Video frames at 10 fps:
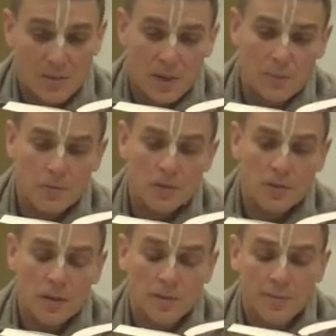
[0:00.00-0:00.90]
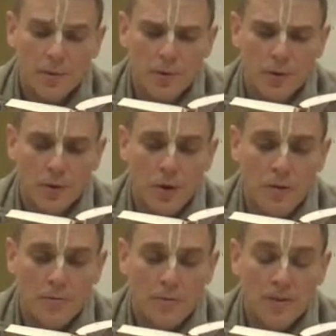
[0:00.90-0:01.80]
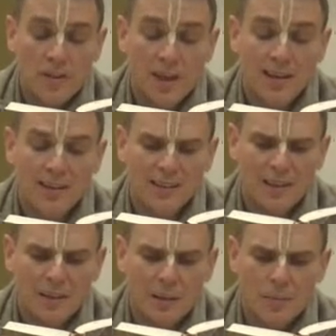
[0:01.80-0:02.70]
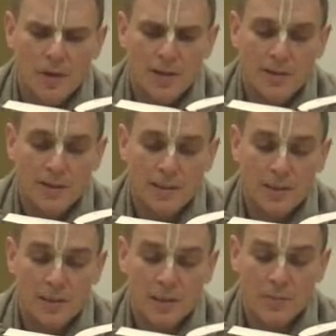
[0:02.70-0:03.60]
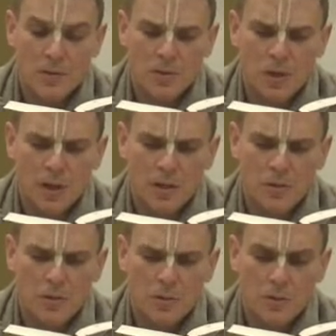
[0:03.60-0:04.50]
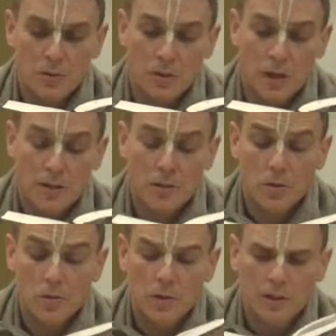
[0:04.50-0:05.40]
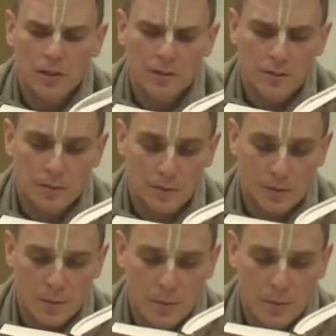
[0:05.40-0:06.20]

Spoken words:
Chapter 34, Vidyadhara liberated and the demon Shankachuta killed.